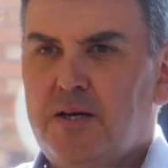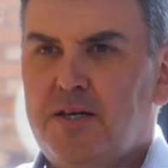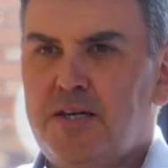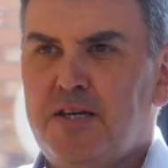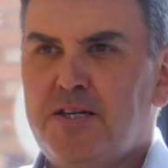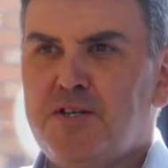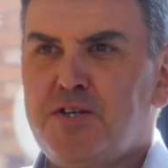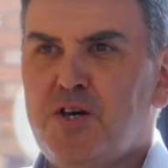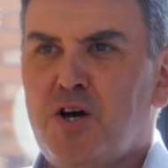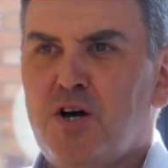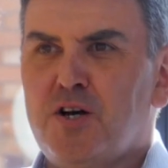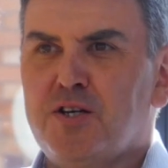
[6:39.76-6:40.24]
It
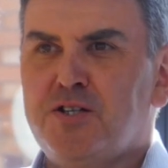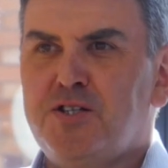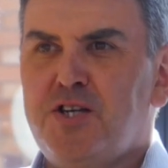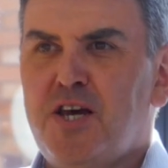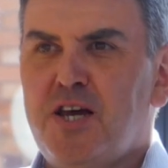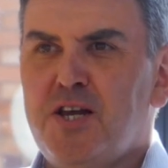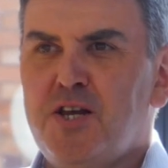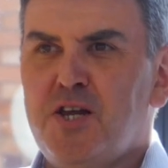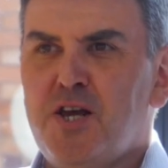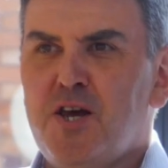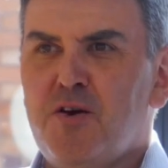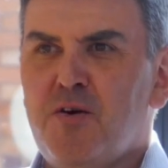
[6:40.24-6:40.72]
is our
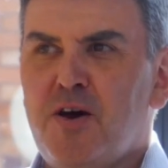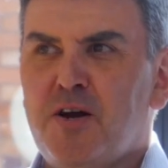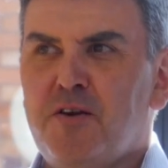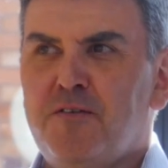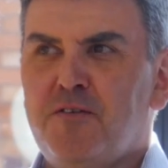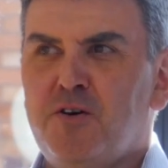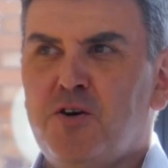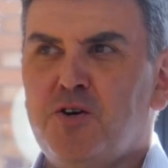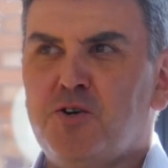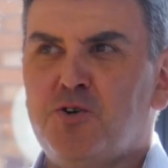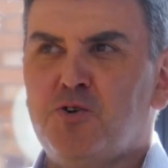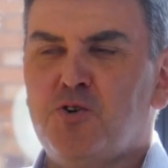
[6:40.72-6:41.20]
10-year
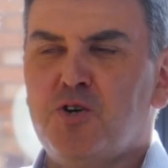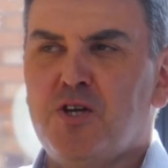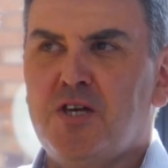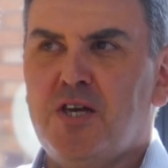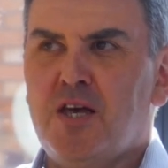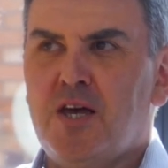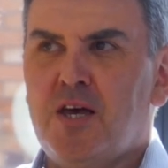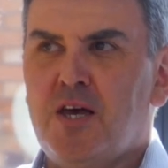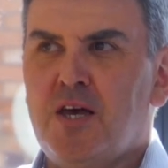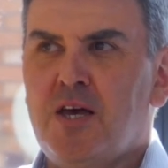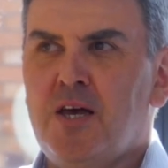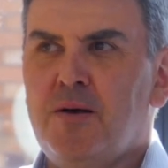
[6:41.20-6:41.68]
anniversary
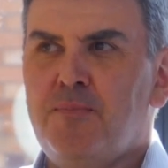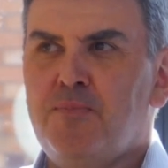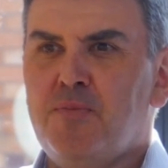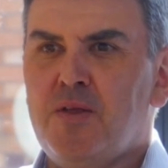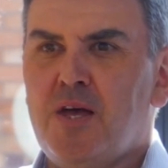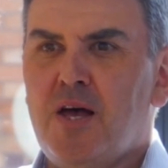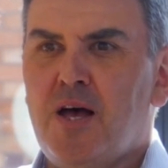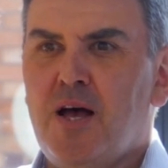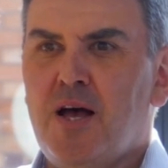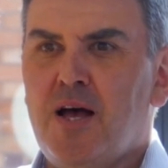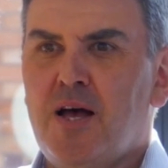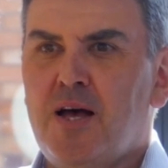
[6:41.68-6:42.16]

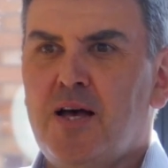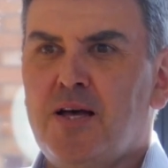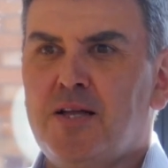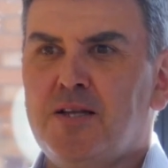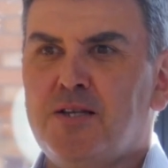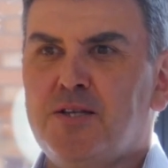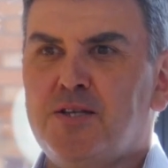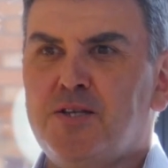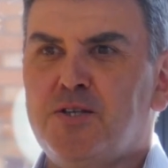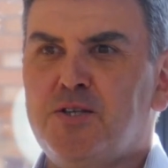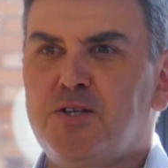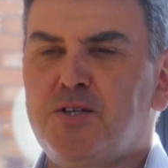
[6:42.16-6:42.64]
year,
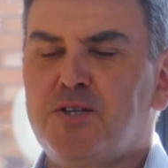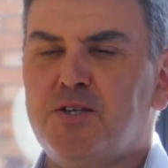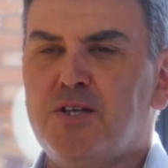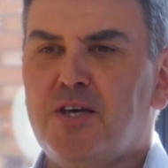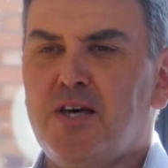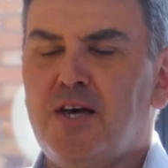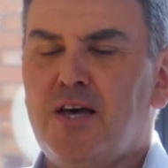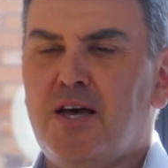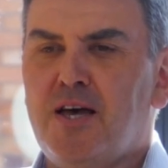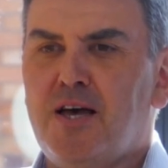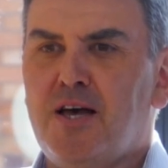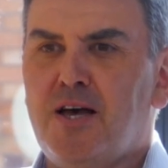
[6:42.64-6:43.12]
and
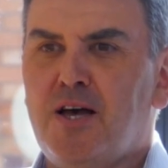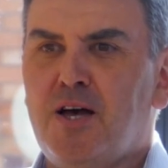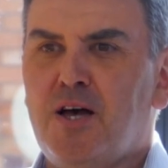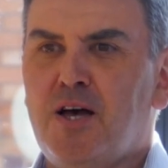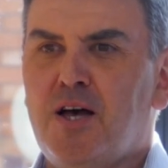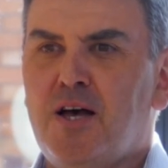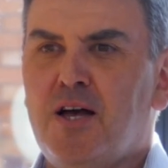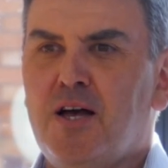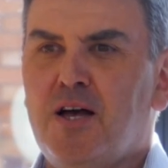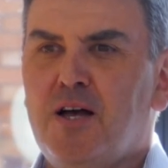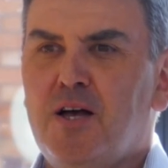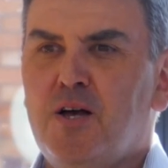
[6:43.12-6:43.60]

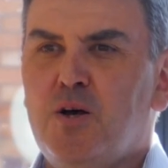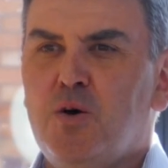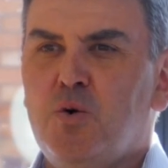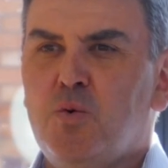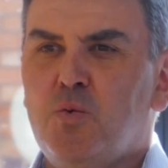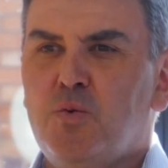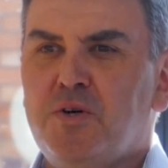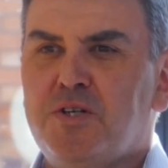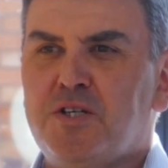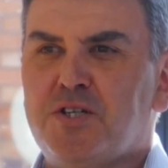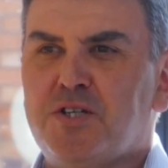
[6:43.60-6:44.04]
we